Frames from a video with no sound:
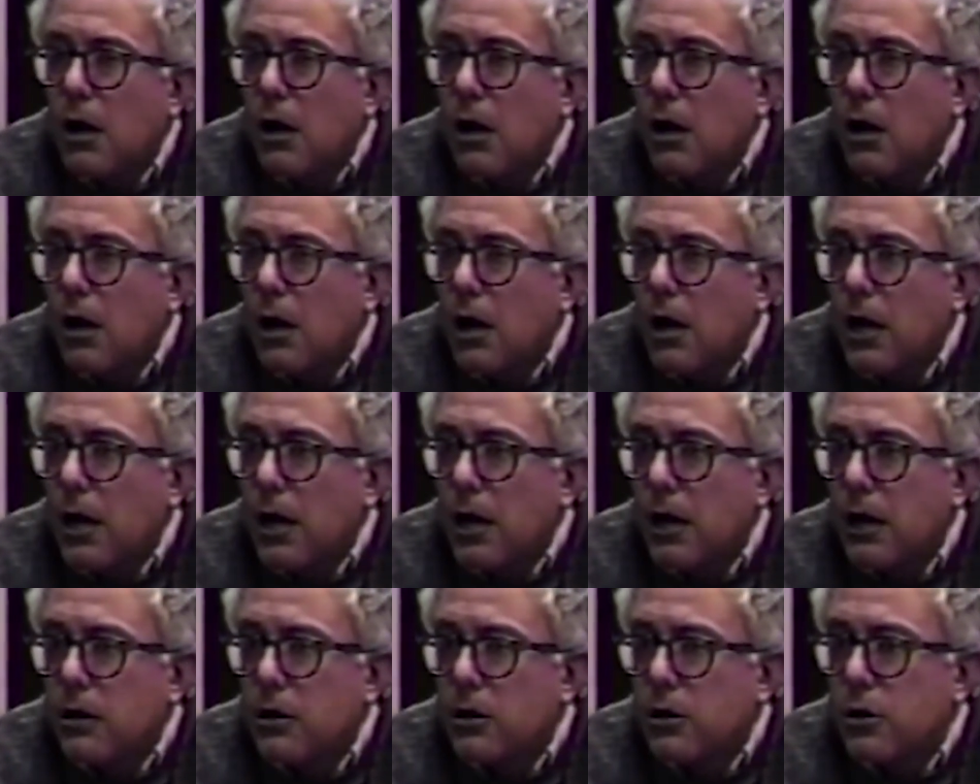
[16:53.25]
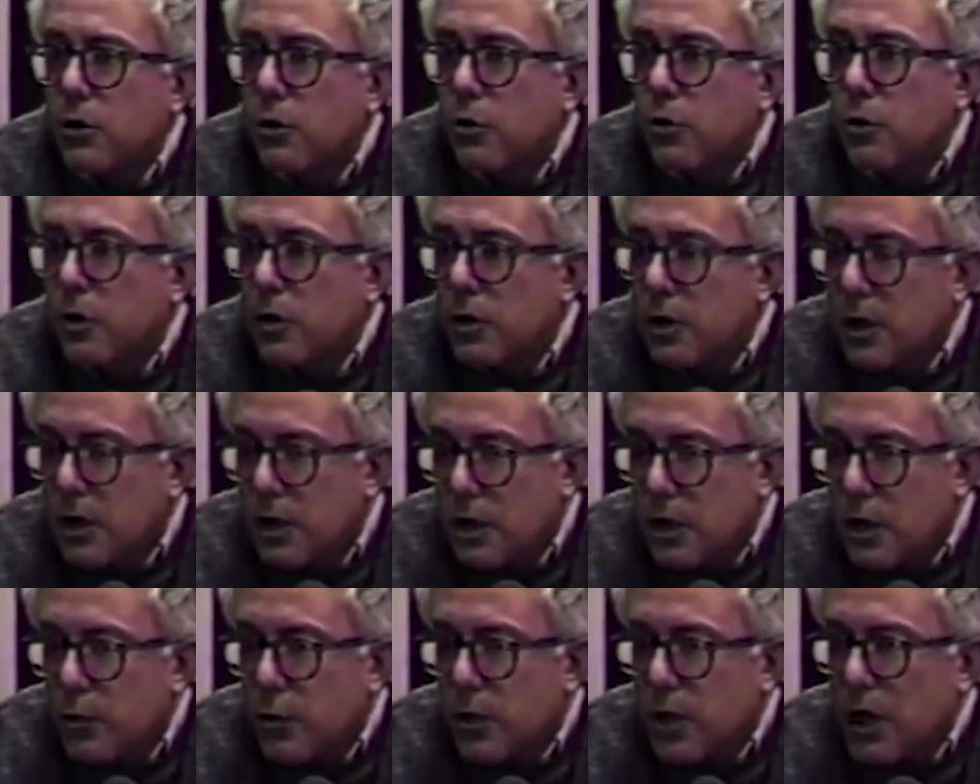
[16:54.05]
And
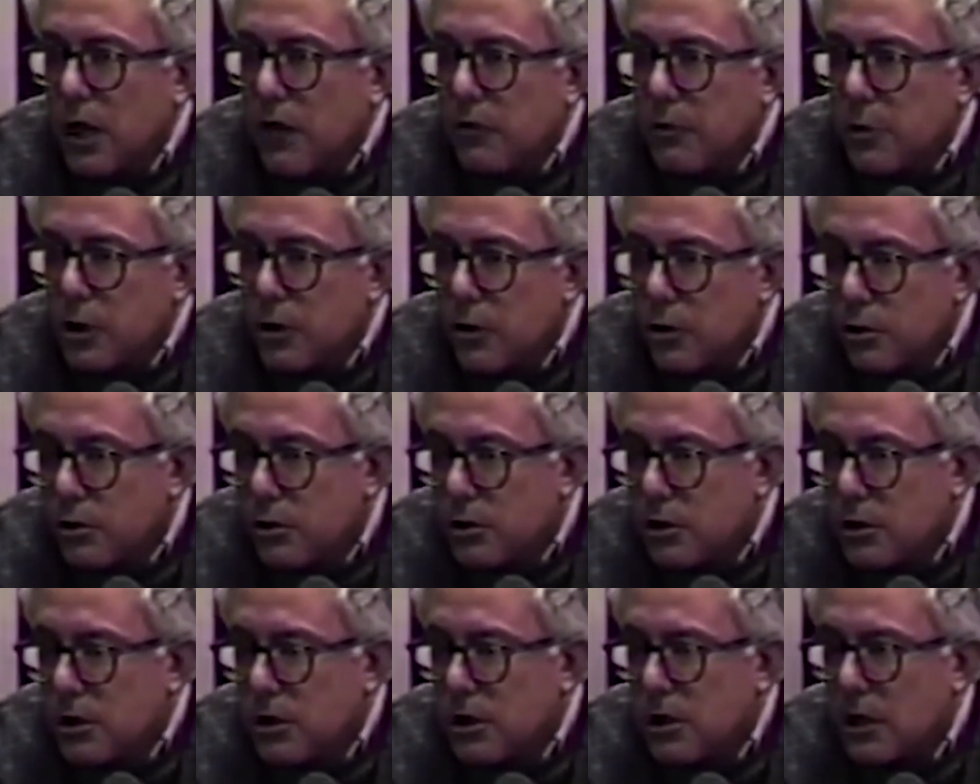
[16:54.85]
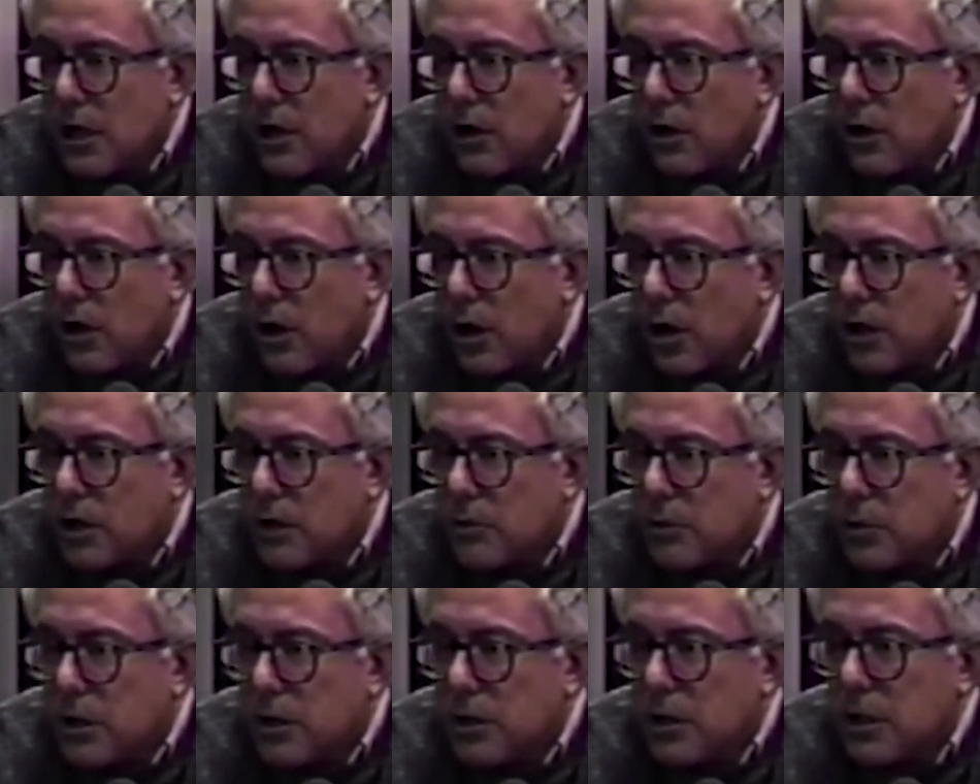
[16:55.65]
clearly we have been using that
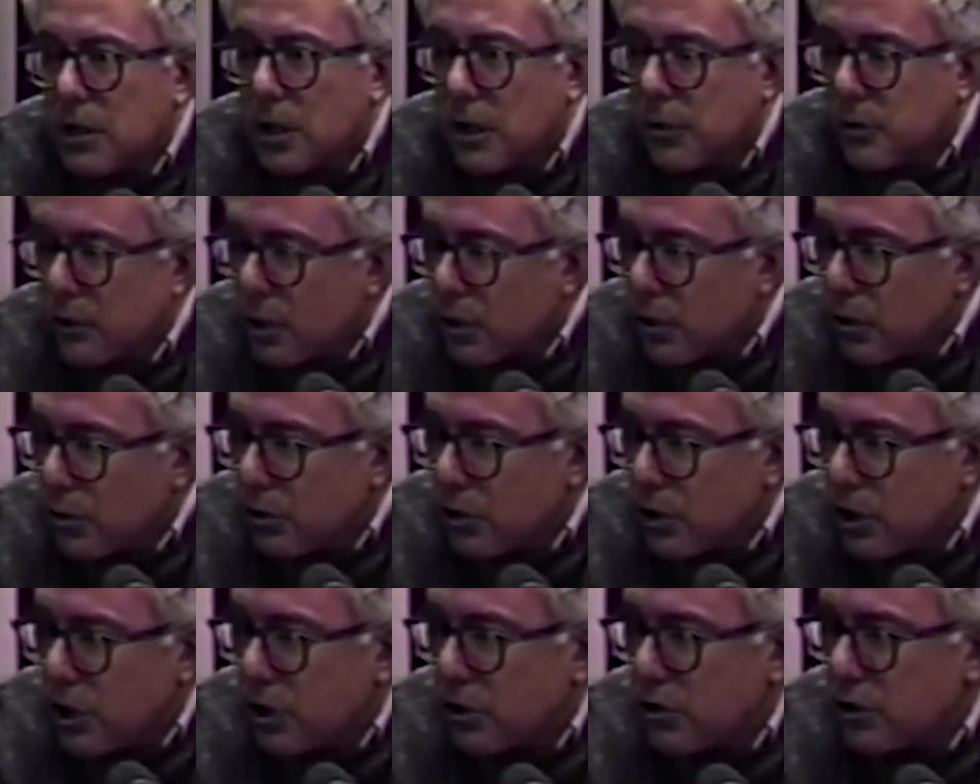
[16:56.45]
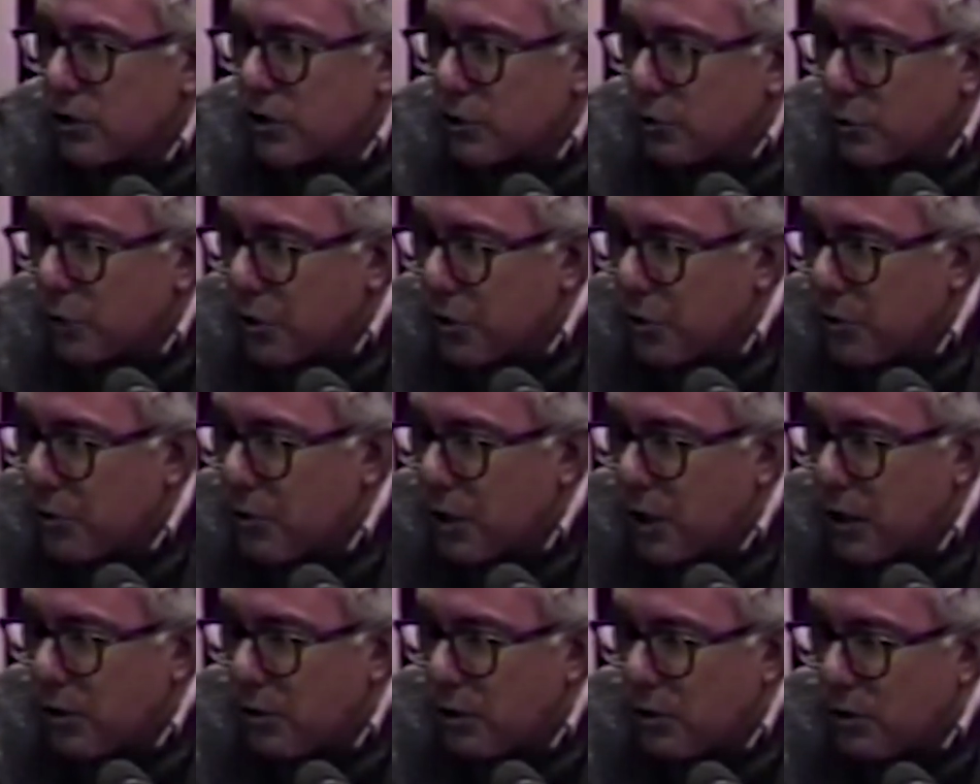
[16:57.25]
argument in our negotiations with the
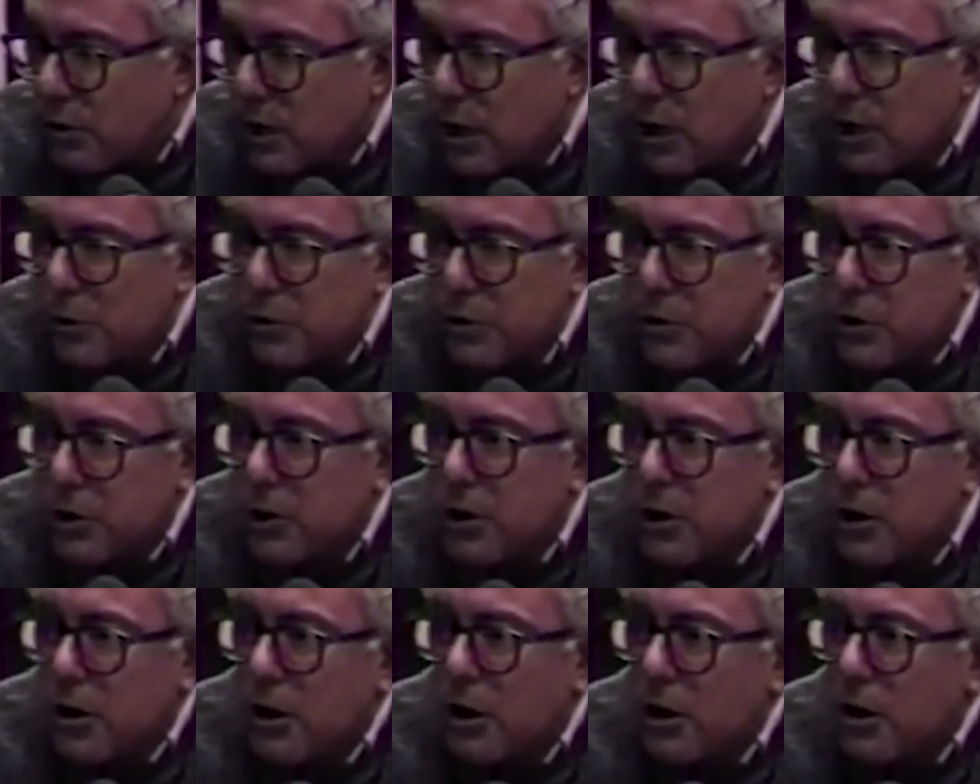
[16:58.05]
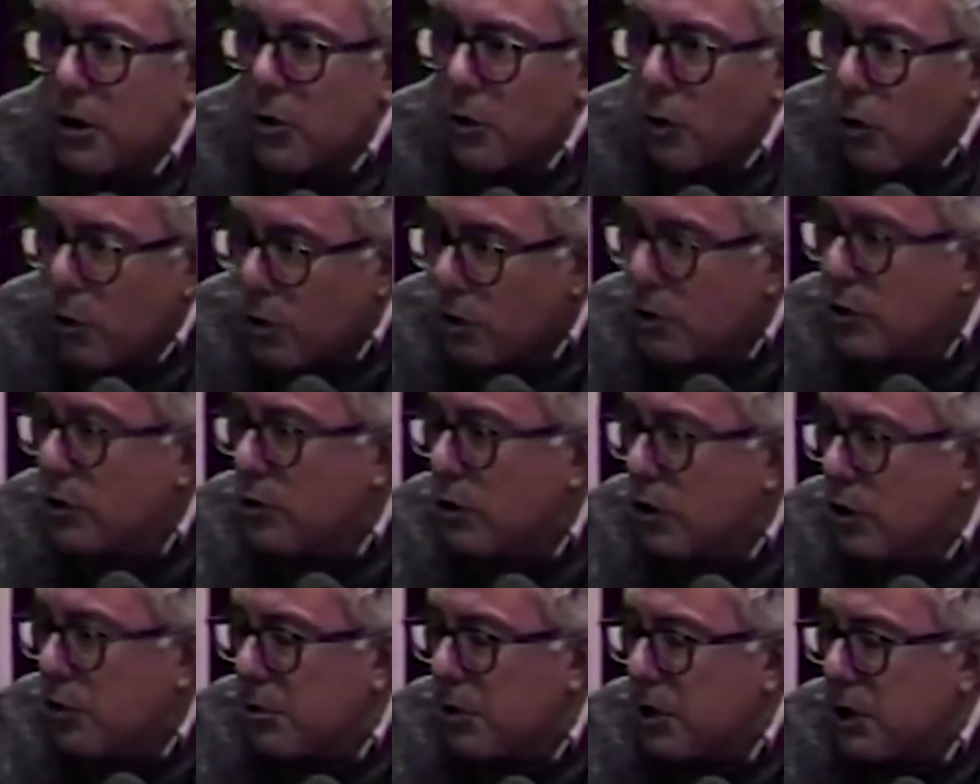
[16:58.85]
railroad and with the Alden
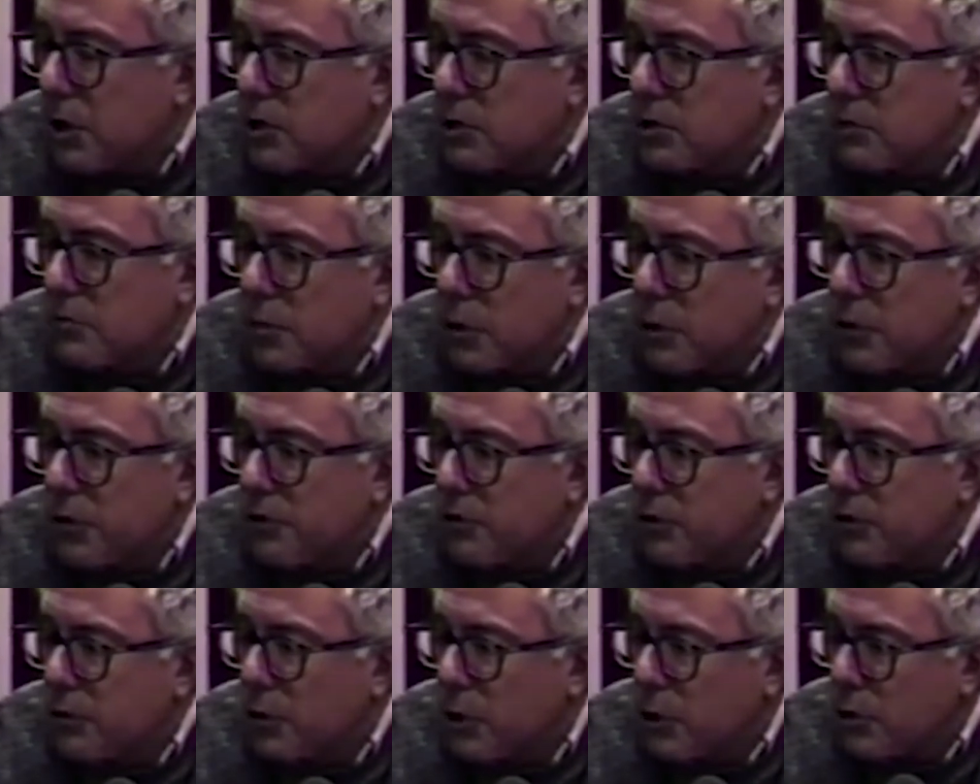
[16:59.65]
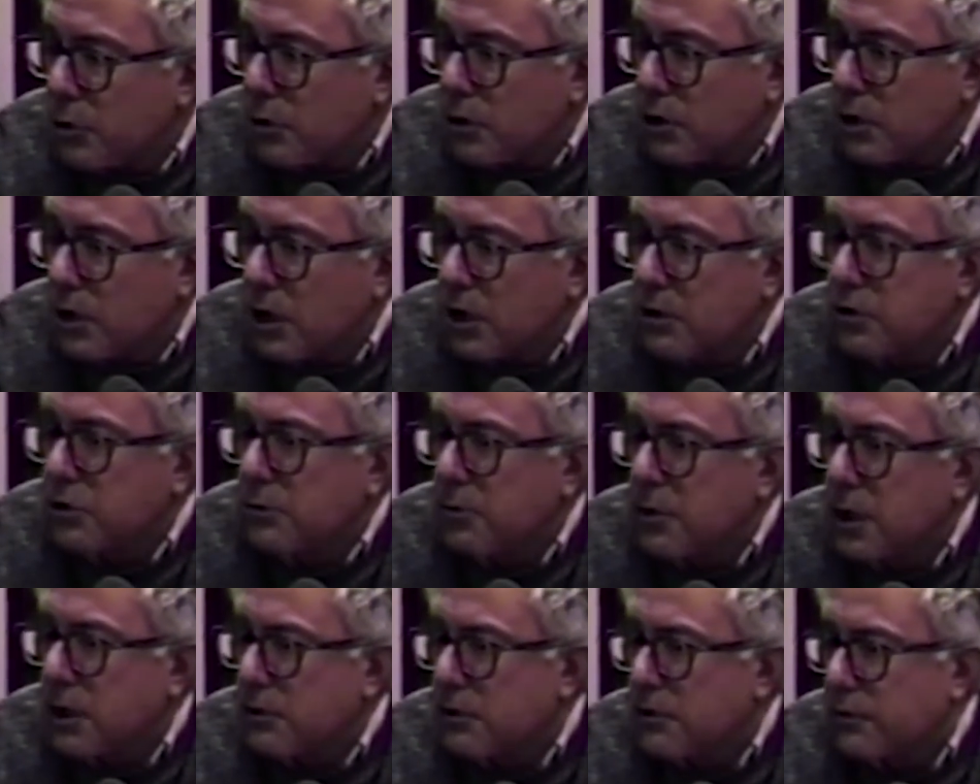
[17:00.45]
Corporation, both of whom own a large
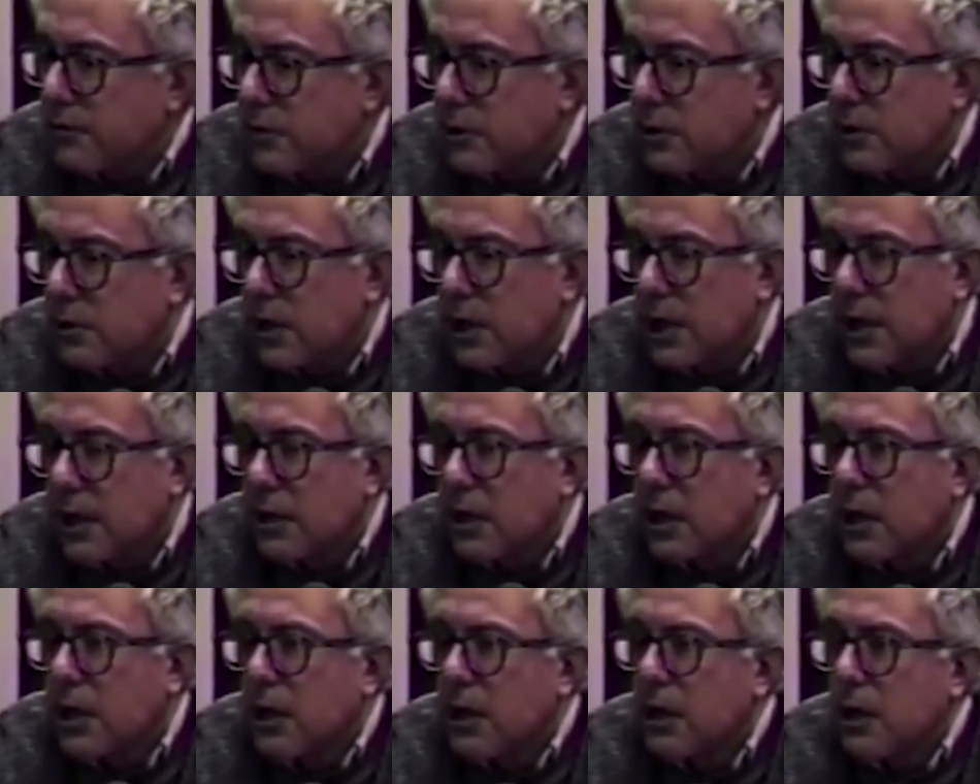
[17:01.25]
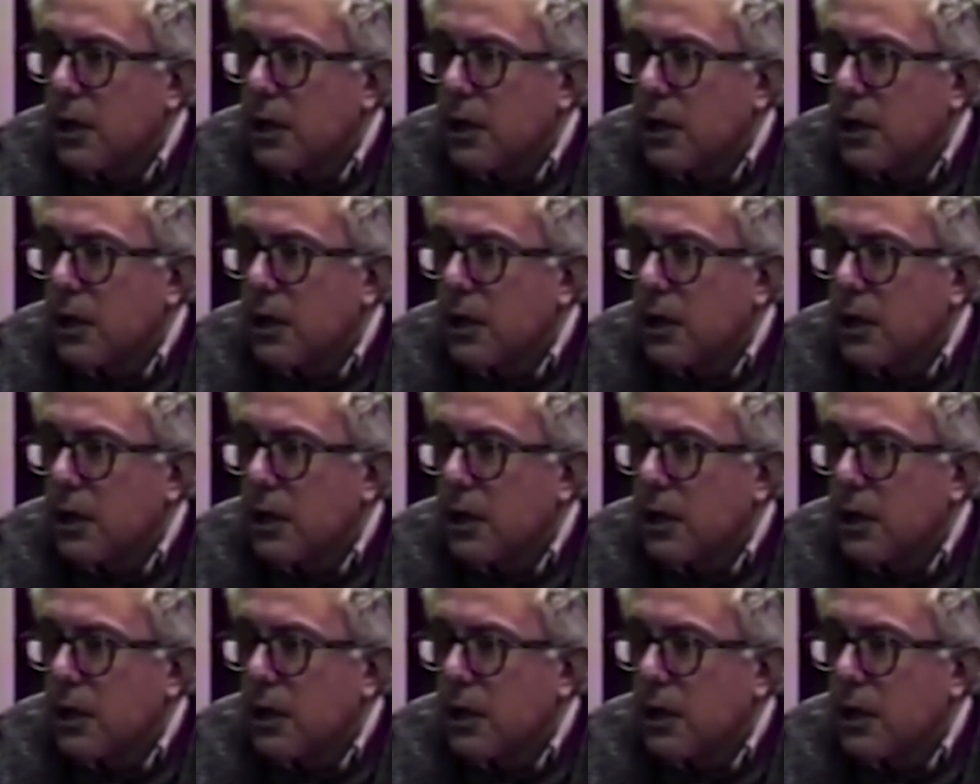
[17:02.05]
amount of filled land,